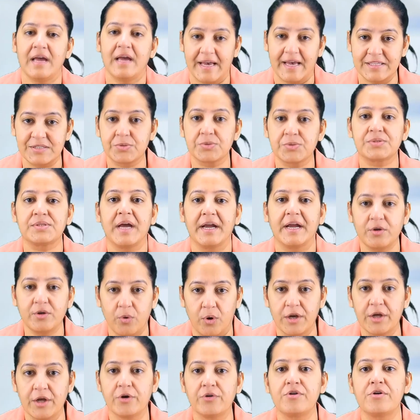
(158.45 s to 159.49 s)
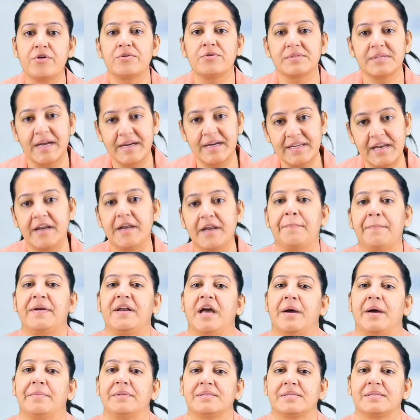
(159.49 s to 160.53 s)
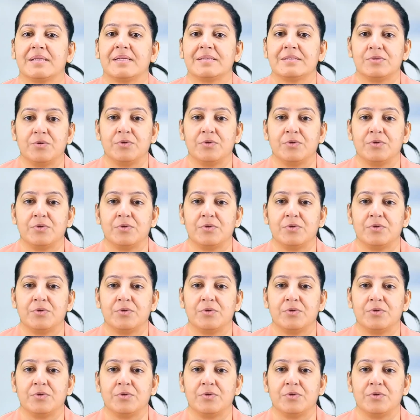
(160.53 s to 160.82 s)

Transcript: Astrocyte, oligodendrocyte and ependymal cells.